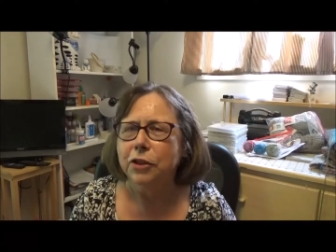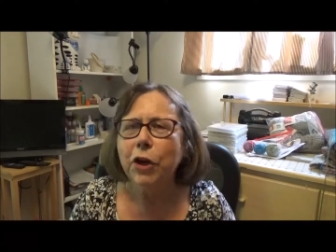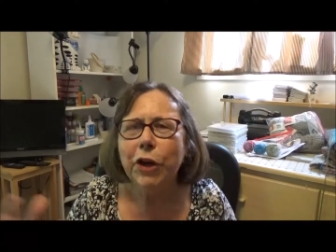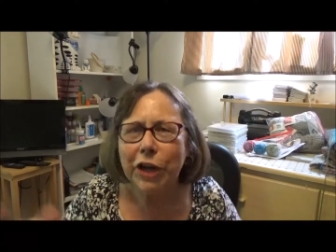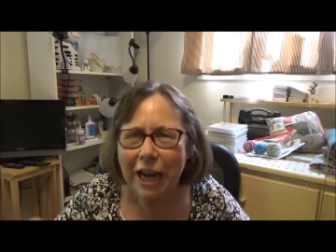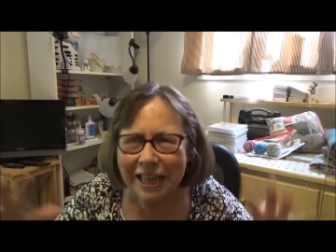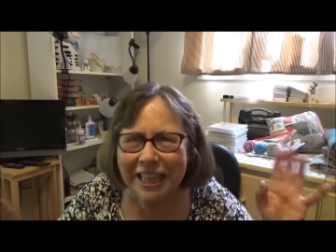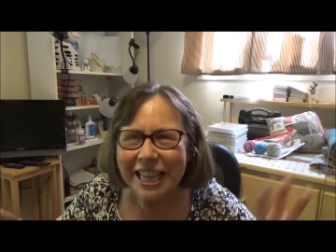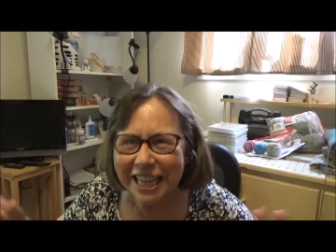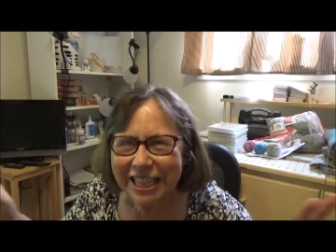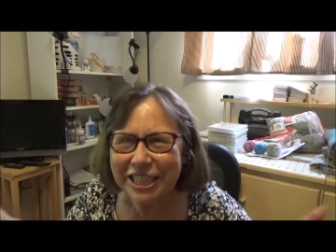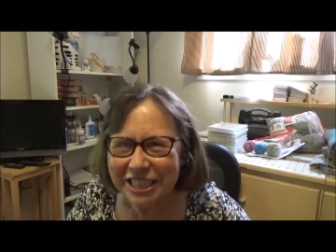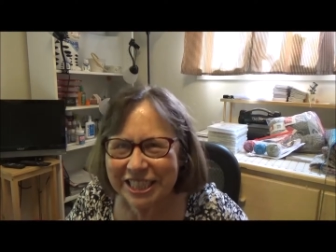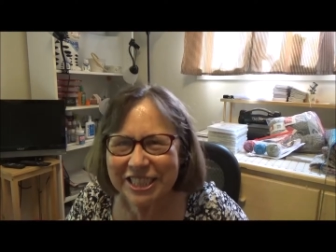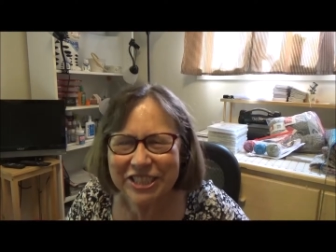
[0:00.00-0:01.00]
turn on the air
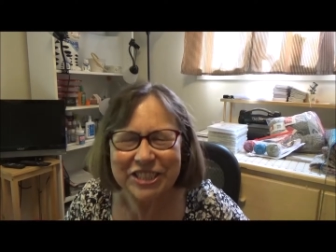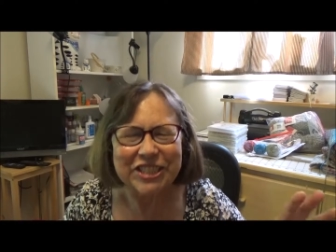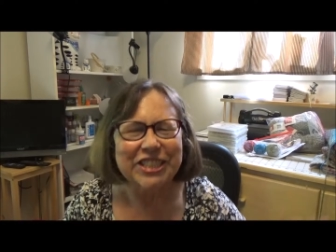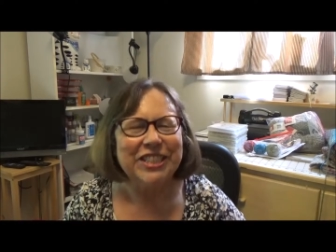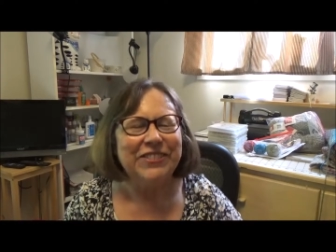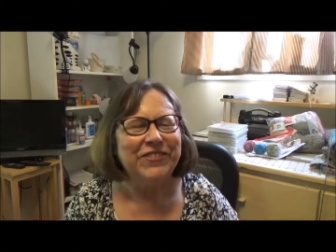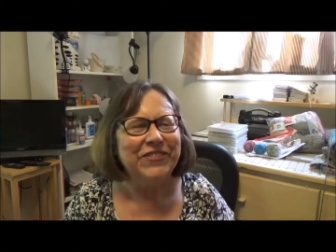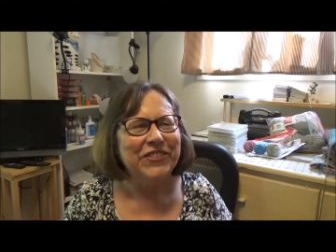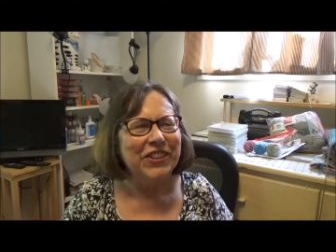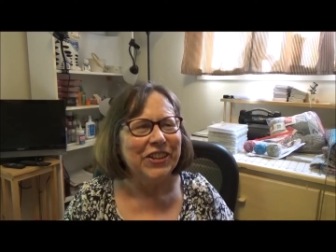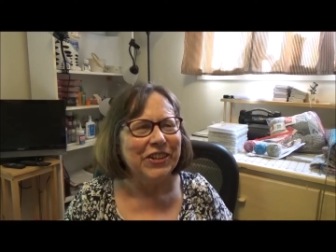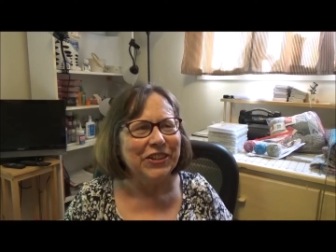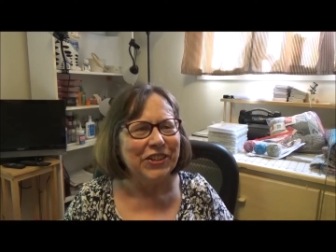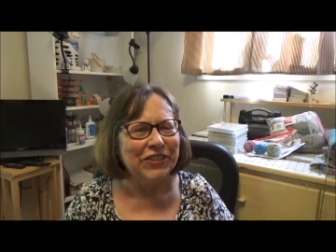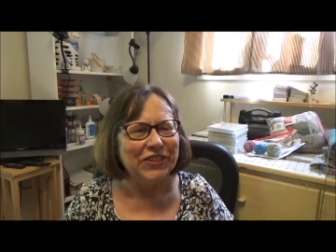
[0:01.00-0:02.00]
conditioning and,
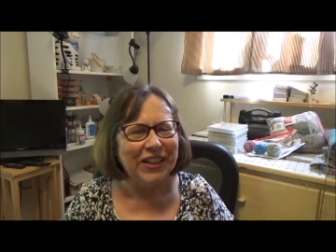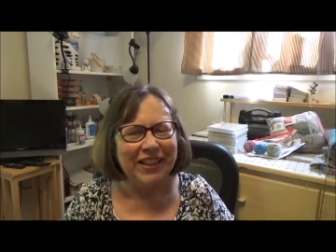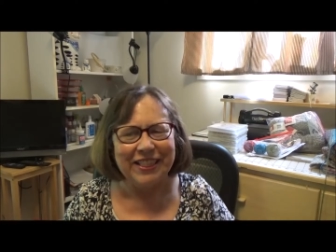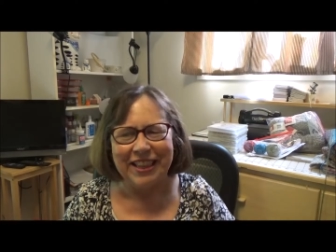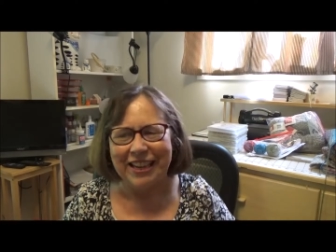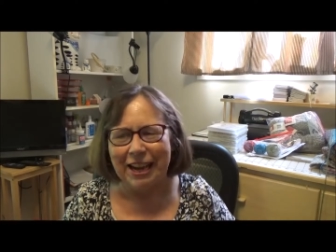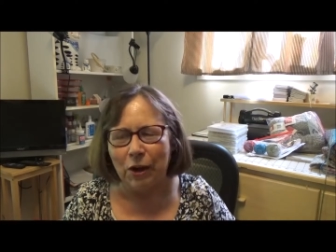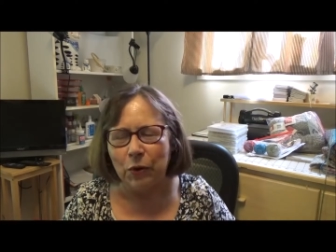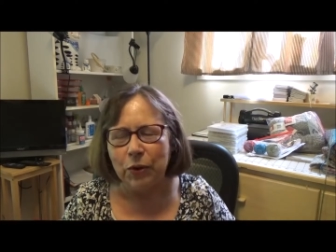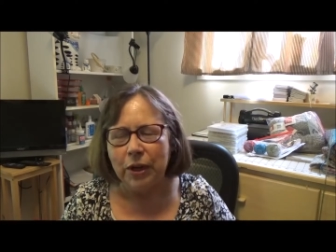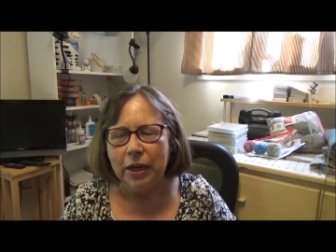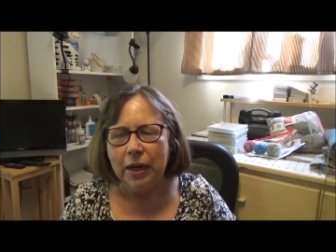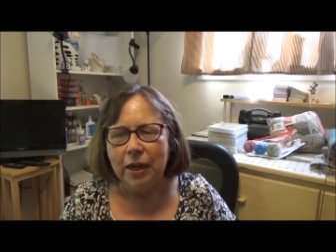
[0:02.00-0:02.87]
and close that thing out.